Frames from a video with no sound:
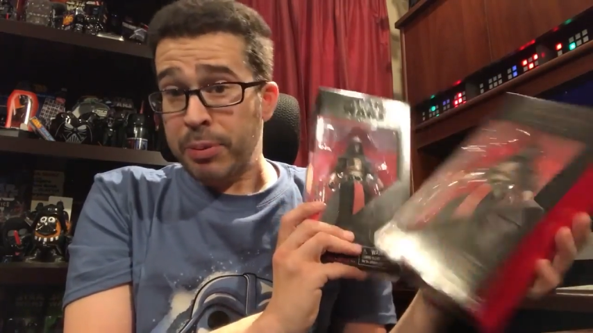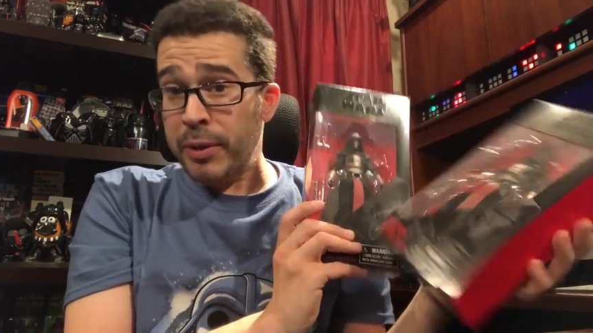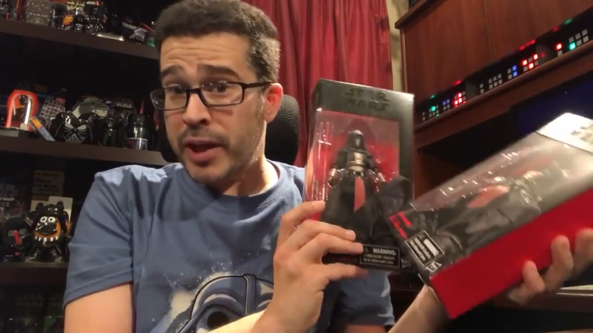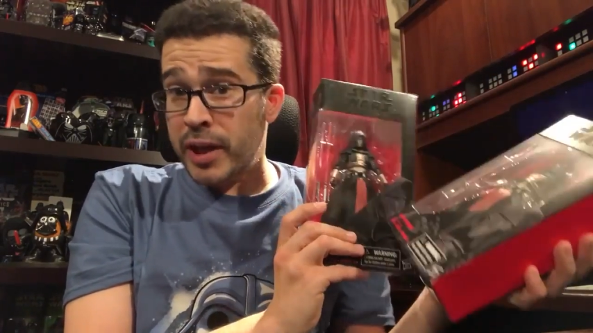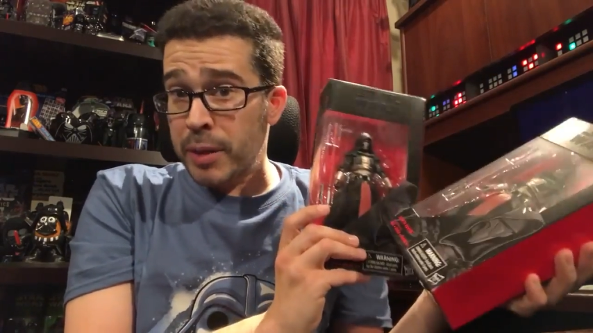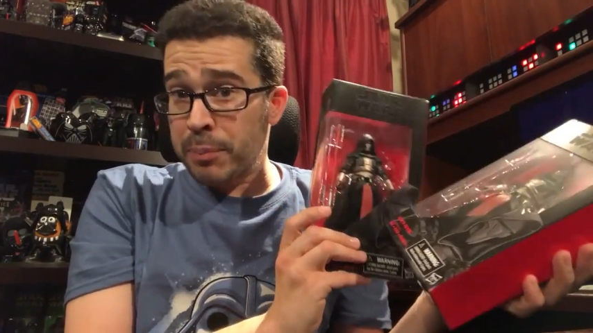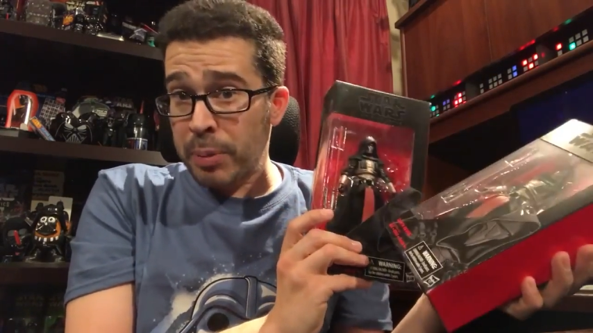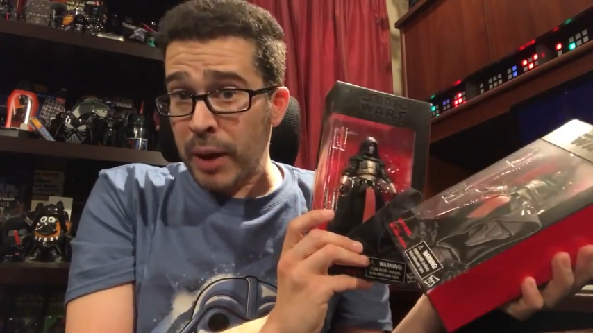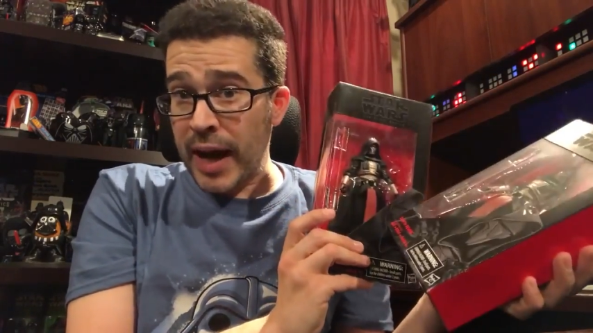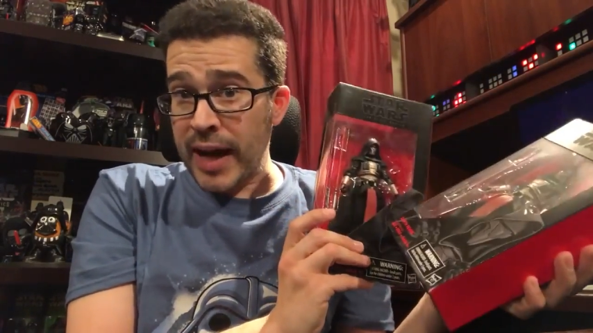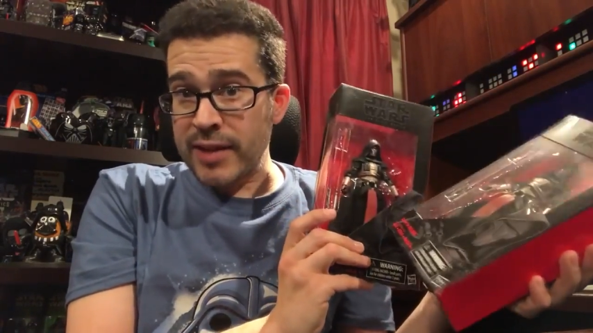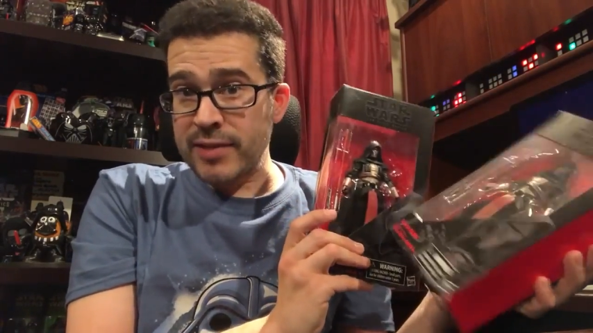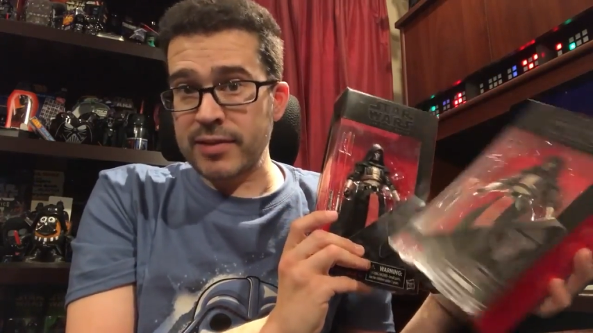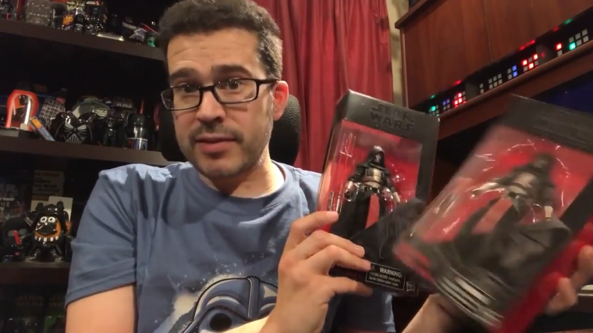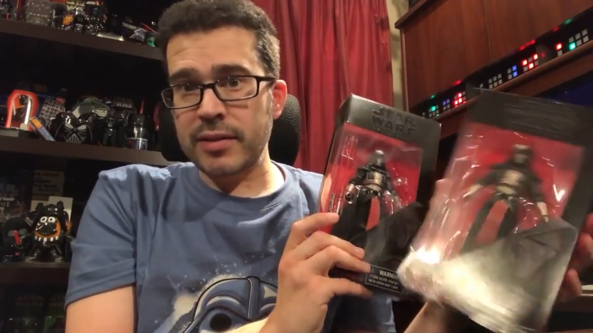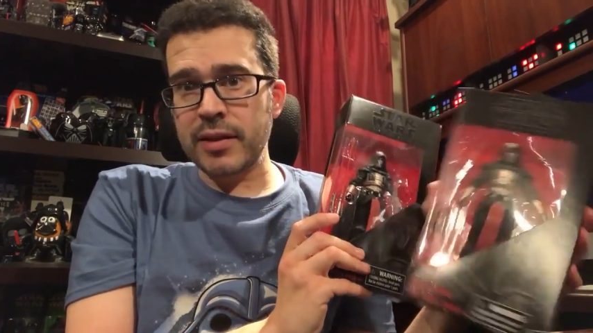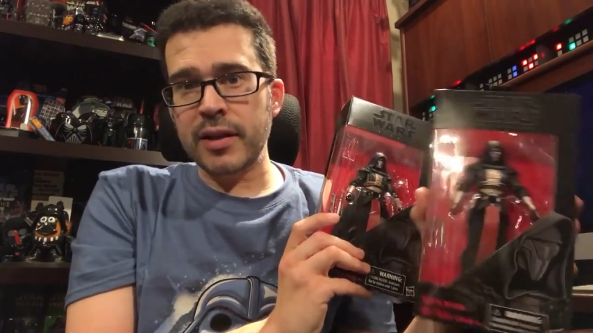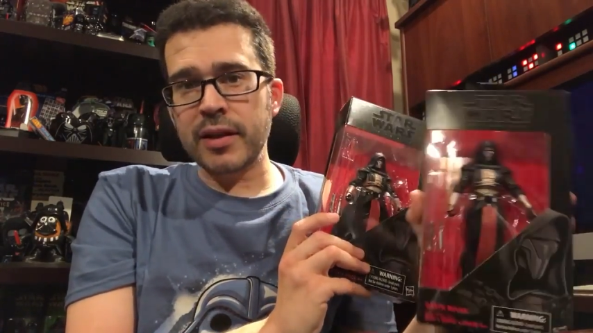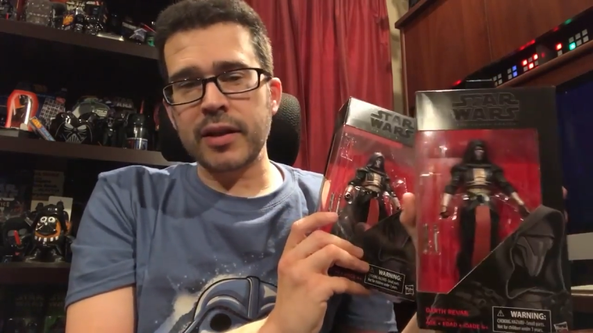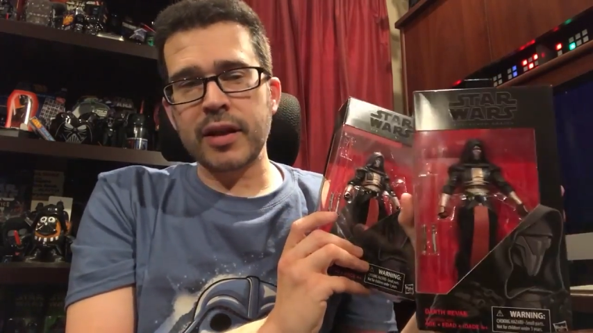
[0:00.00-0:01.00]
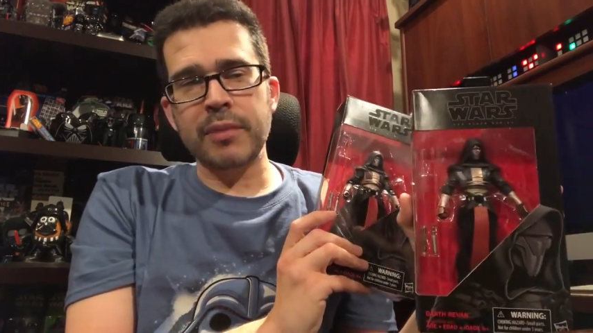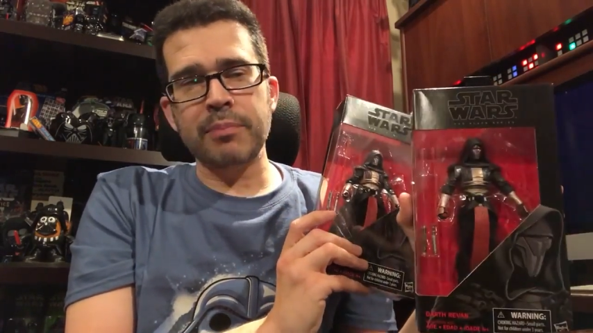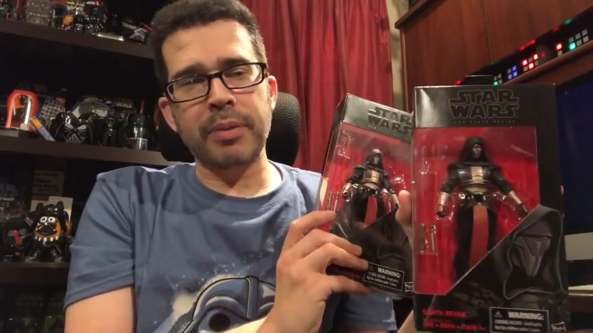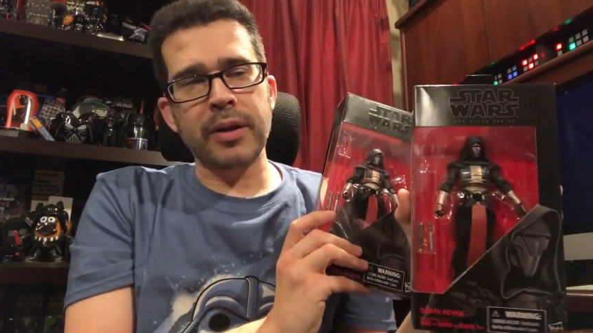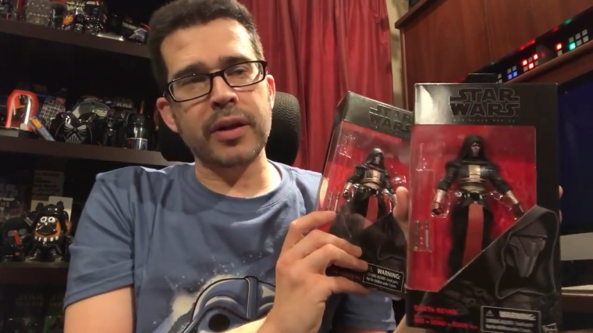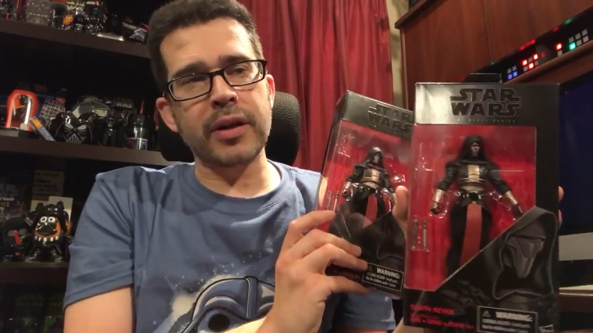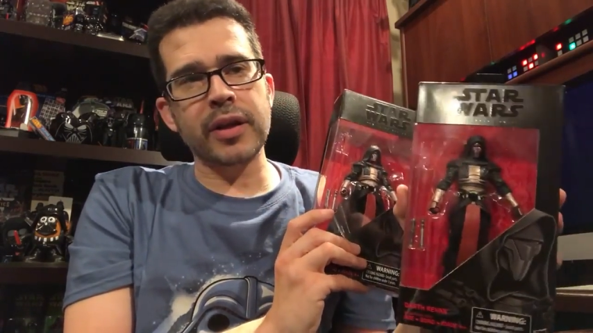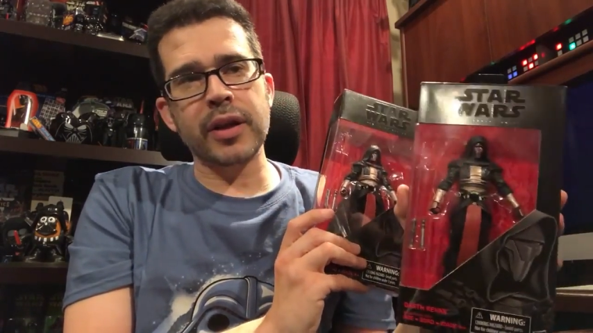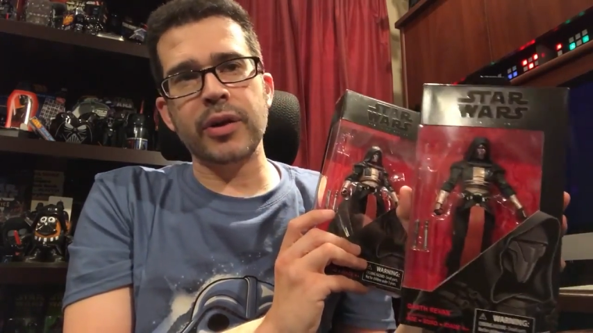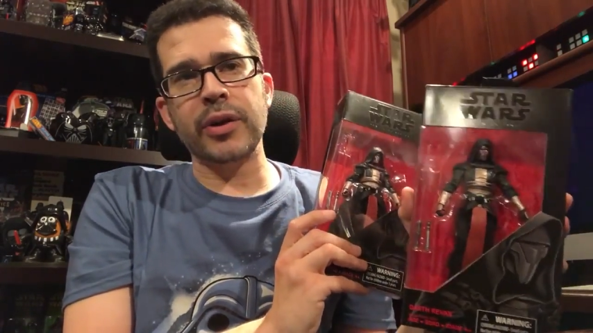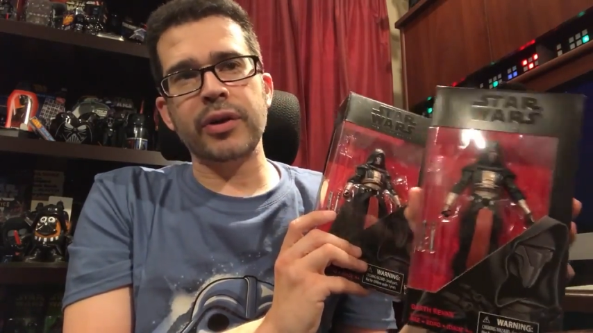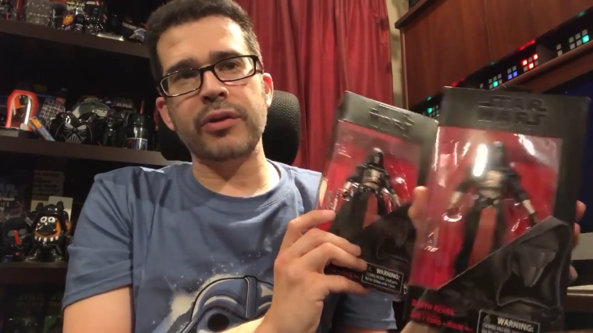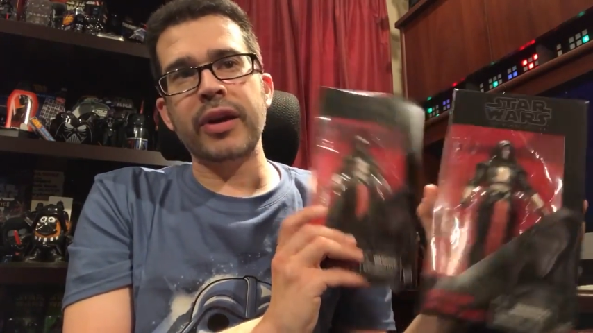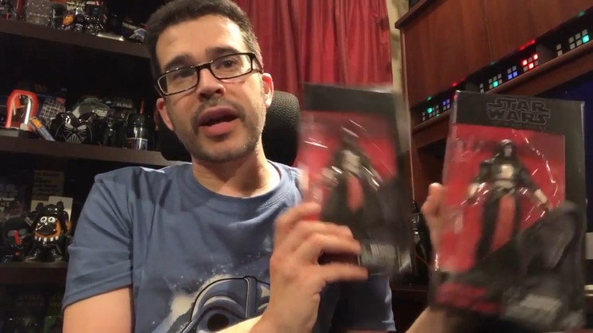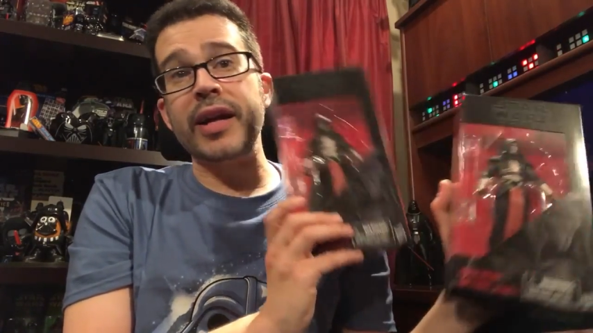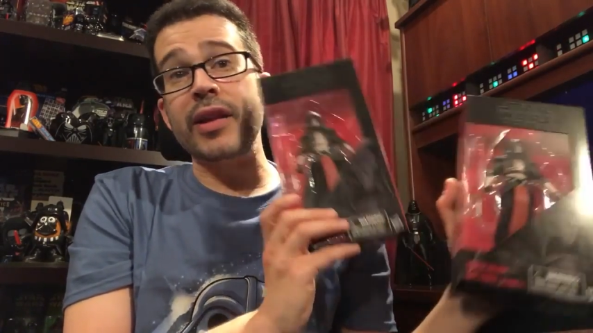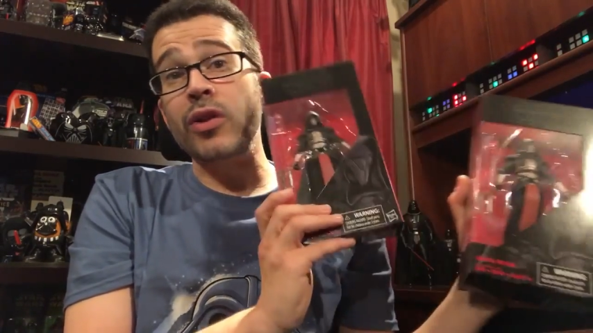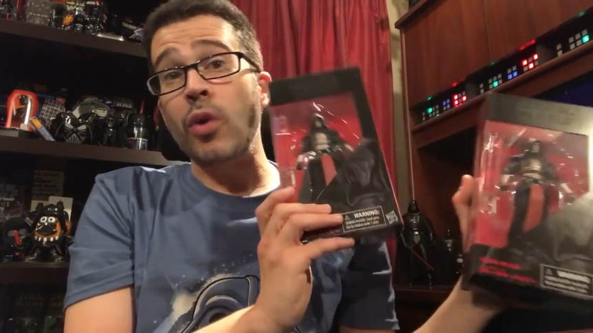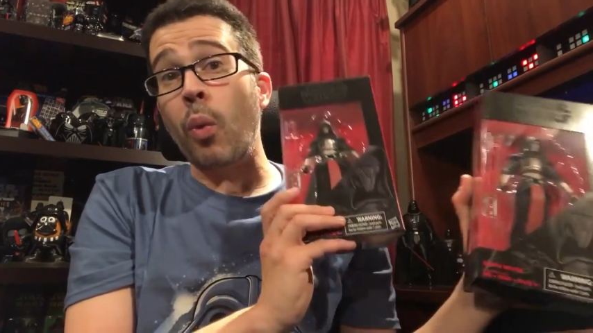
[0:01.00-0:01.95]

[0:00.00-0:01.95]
a pretty good price uh, compared to the going rate.